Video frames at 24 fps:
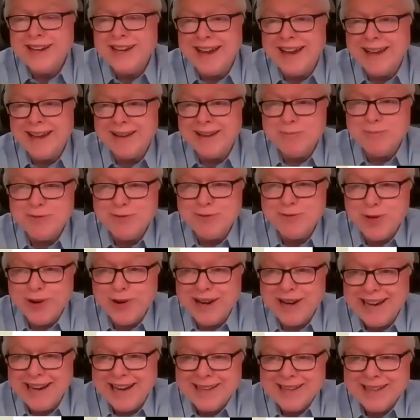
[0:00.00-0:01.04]
And before
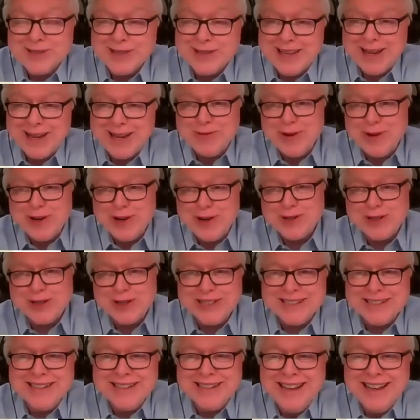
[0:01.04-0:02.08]
I answer that
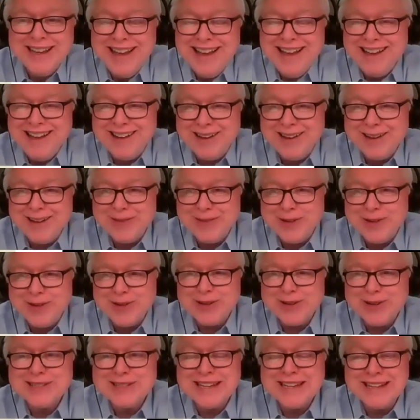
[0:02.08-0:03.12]
question, there
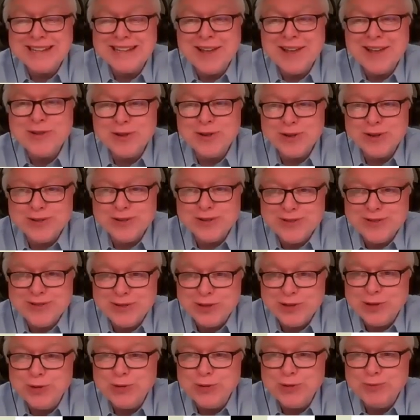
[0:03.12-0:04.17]
is another
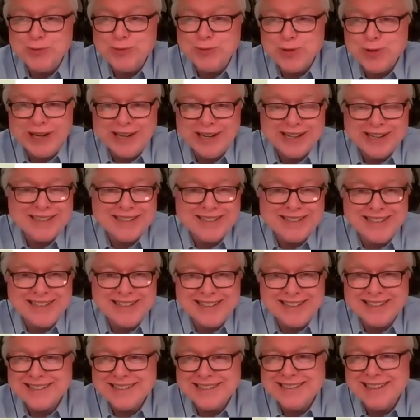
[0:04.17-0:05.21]
Zoom trick
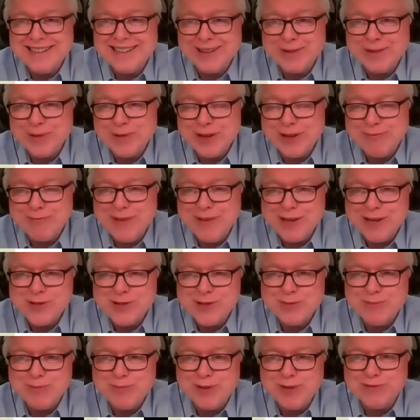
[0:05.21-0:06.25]
that we've
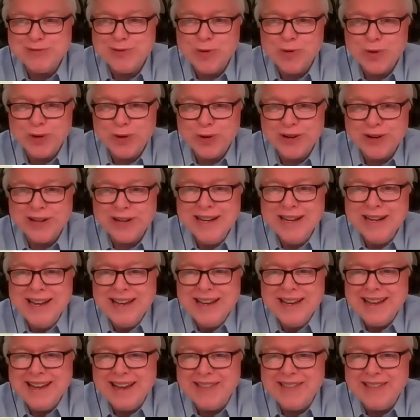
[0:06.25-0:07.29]
mentioned before,
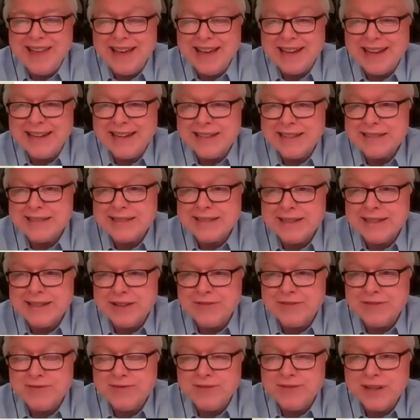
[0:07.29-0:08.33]
and that is
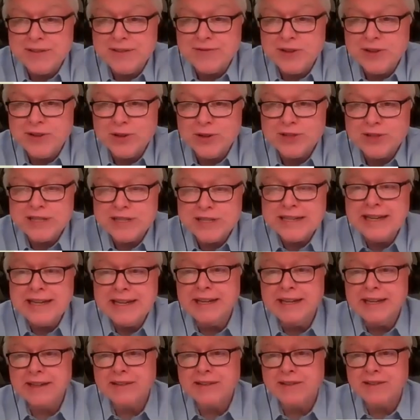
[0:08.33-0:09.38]
if you're
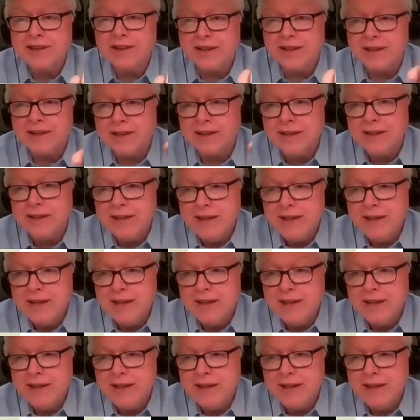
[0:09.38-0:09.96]
seeing the